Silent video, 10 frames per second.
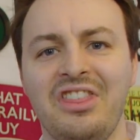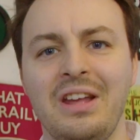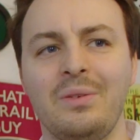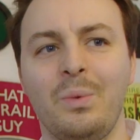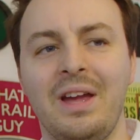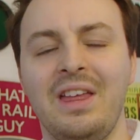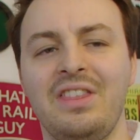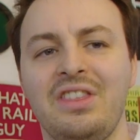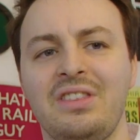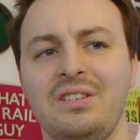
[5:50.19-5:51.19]
think
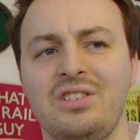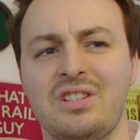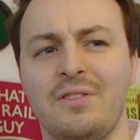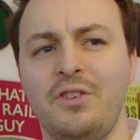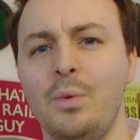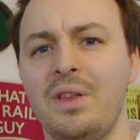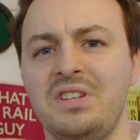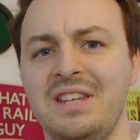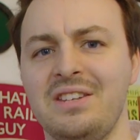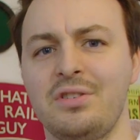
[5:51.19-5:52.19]
with just a few other
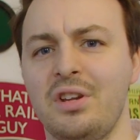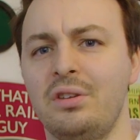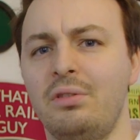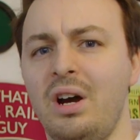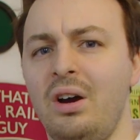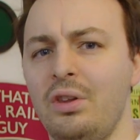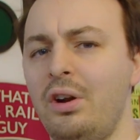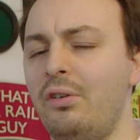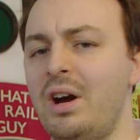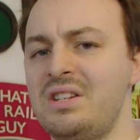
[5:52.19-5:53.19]
diesels on the
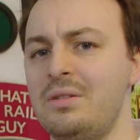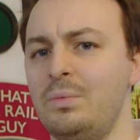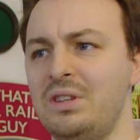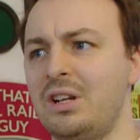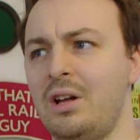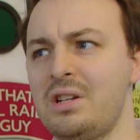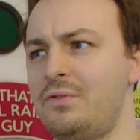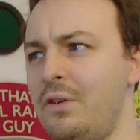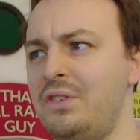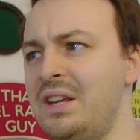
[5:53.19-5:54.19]
horizon with the Class
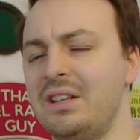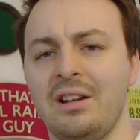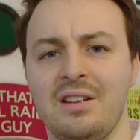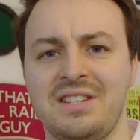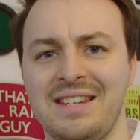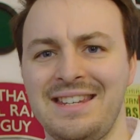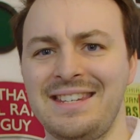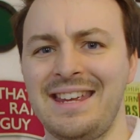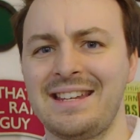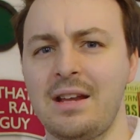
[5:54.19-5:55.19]
50 and the Class
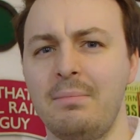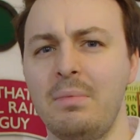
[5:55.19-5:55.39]
66,